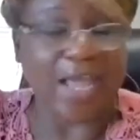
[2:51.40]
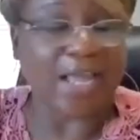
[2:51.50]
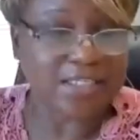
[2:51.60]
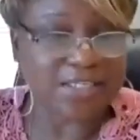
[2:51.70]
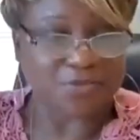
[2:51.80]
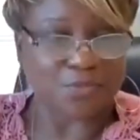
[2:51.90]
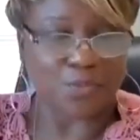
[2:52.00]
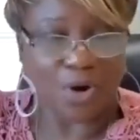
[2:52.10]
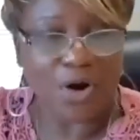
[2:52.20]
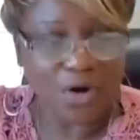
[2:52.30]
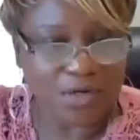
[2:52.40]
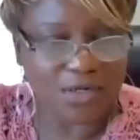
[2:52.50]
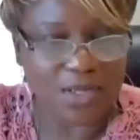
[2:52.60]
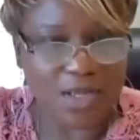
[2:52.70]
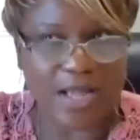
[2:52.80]
that can
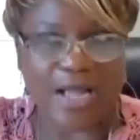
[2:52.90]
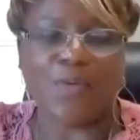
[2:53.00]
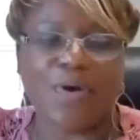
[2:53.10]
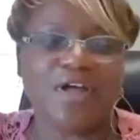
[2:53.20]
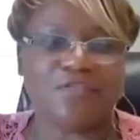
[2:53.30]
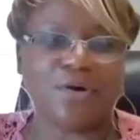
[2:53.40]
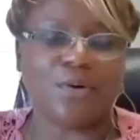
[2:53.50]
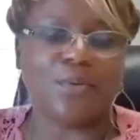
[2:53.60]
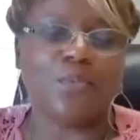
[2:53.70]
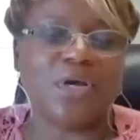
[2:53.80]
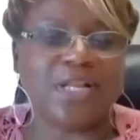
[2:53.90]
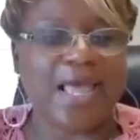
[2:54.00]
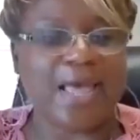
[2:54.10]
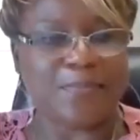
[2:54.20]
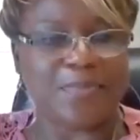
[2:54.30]
work. However, what
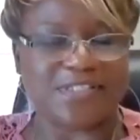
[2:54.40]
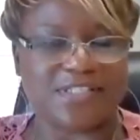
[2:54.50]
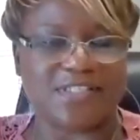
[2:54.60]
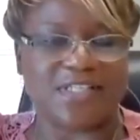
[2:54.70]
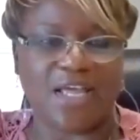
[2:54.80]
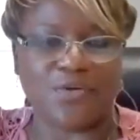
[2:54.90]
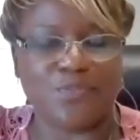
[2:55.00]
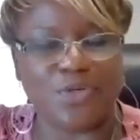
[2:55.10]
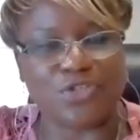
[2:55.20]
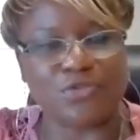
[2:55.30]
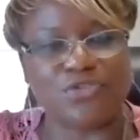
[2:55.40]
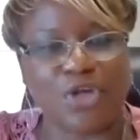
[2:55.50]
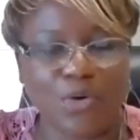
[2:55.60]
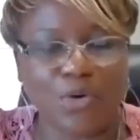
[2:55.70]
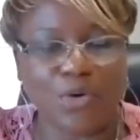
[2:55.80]
happens is that when you
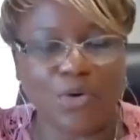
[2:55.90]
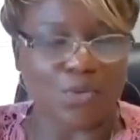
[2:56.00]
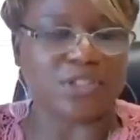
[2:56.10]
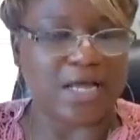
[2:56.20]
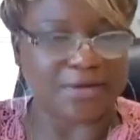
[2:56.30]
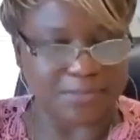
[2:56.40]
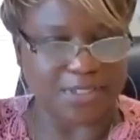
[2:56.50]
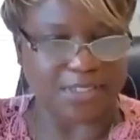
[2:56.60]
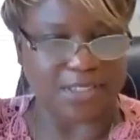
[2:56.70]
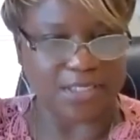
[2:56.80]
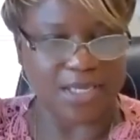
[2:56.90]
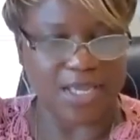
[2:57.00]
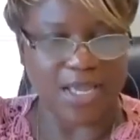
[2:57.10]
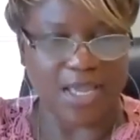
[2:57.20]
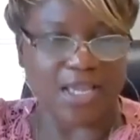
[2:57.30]
don't owe a lot of
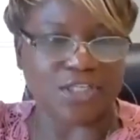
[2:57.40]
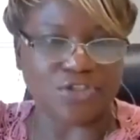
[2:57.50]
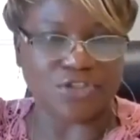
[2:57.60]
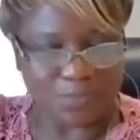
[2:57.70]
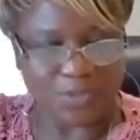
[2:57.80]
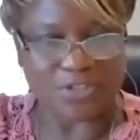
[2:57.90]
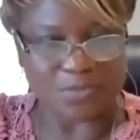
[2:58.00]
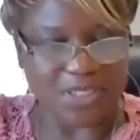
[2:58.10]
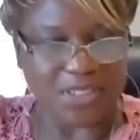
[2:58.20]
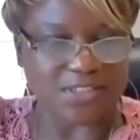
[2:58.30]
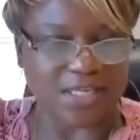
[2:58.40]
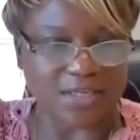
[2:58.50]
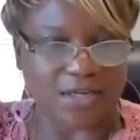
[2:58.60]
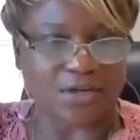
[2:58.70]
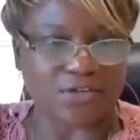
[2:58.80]
money, and which means
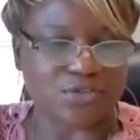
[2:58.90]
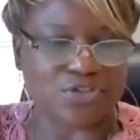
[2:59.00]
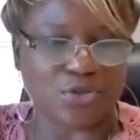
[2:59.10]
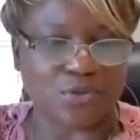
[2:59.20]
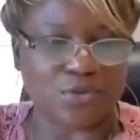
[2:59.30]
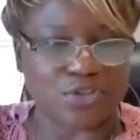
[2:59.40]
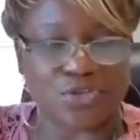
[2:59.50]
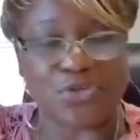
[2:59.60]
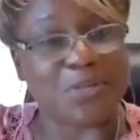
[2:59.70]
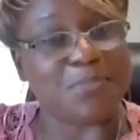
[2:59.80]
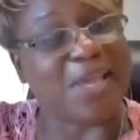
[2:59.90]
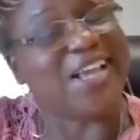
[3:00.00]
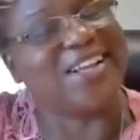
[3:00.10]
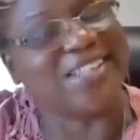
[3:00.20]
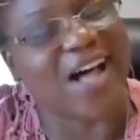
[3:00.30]
that also shows you didn't
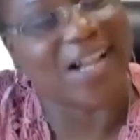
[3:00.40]
make a